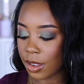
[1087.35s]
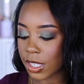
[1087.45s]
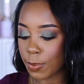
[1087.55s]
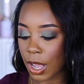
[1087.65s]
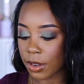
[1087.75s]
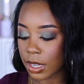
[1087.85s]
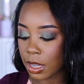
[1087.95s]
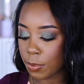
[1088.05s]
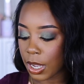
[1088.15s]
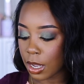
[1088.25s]
it's about to
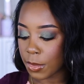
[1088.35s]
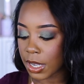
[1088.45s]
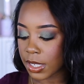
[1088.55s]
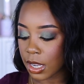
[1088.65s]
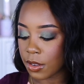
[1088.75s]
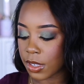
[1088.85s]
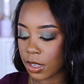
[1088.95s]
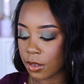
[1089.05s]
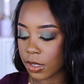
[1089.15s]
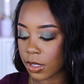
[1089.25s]
hit pan because I used to
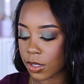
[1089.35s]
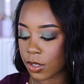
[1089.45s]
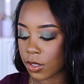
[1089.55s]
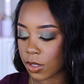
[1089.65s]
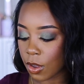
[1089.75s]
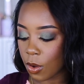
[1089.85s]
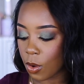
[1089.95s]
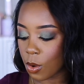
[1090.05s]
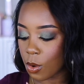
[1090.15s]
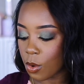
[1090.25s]
use it
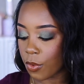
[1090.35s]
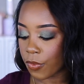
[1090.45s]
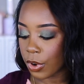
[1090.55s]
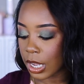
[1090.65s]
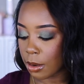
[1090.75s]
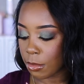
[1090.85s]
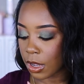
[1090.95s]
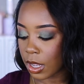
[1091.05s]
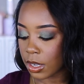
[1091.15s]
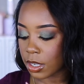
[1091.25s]
so freaking
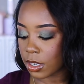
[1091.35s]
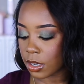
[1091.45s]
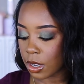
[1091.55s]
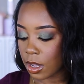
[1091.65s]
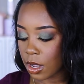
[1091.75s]
much.